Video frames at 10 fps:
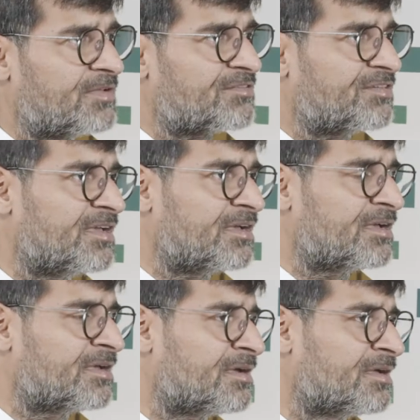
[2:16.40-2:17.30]
we are seeing
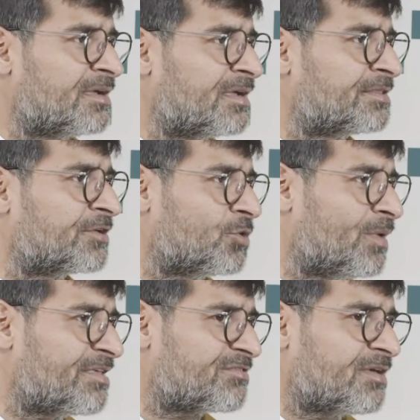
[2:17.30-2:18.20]
in the
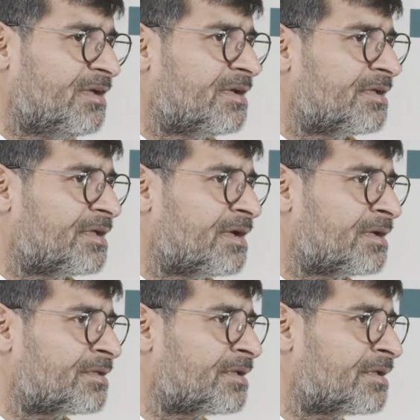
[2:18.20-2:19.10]
US
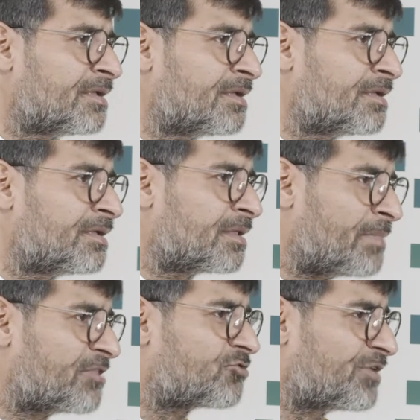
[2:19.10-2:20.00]
the
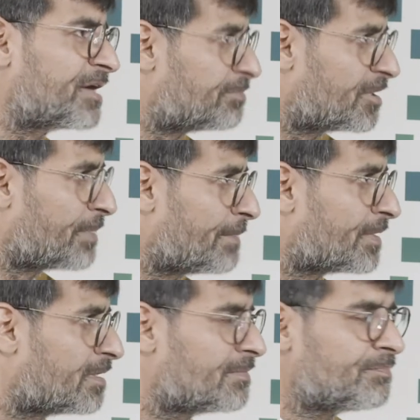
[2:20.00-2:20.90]
main street, the
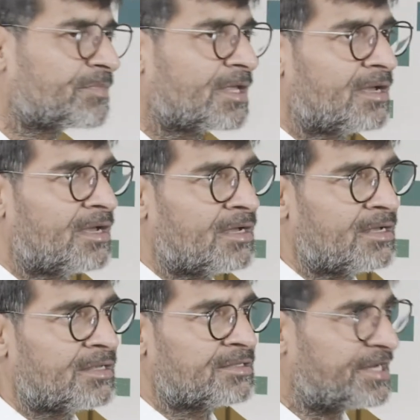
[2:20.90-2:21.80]
people,
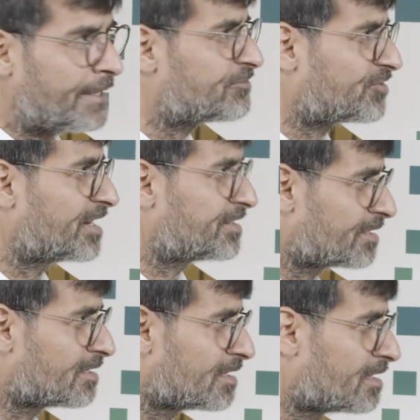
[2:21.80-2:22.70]
uh, the deep state,
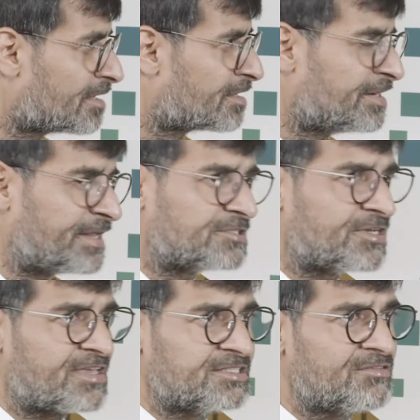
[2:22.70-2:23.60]
the
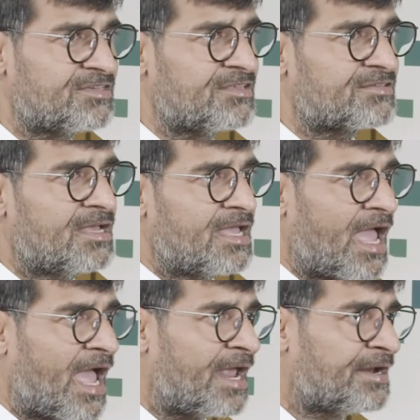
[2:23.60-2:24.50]
intelligence agencies,
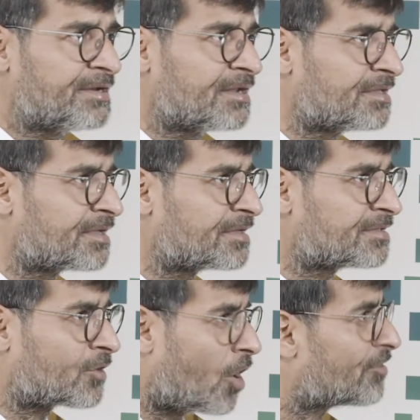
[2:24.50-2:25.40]
and the,
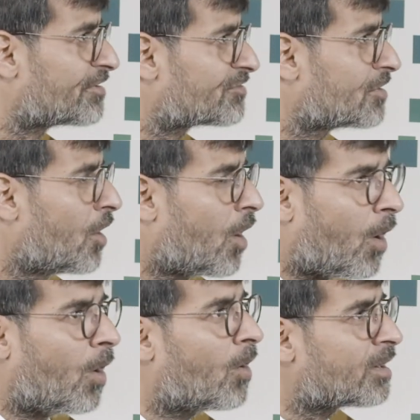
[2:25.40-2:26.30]
the Congress
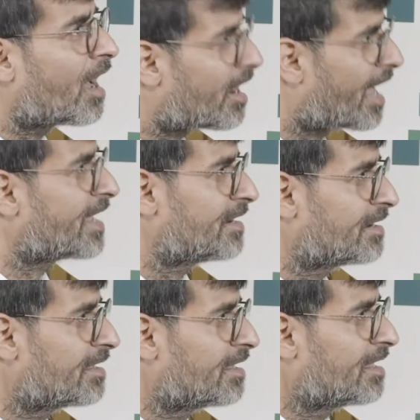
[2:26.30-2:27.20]
all align,
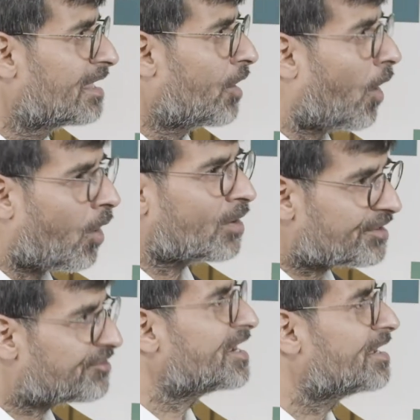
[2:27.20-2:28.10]
all
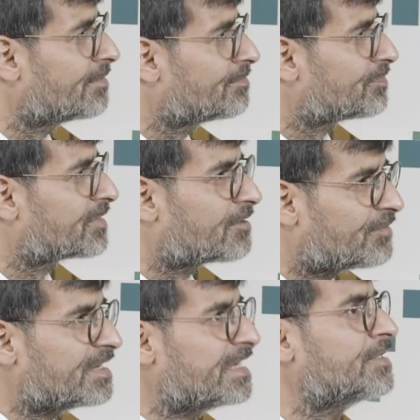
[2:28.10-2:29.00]
agree that
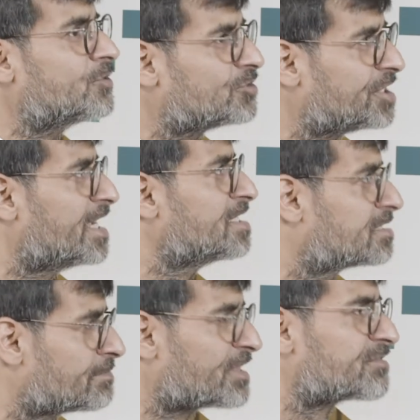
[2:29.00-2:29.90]
we need to change
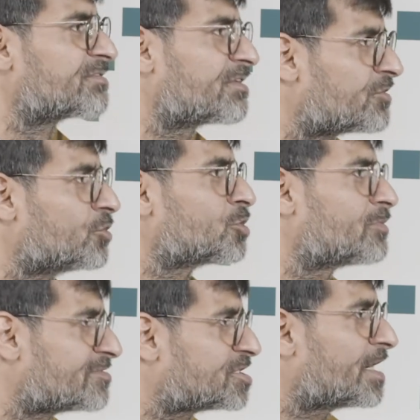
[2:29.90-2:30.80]
the business as usual
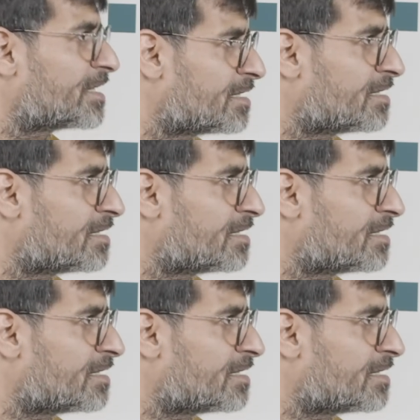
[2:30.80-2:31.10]
with China.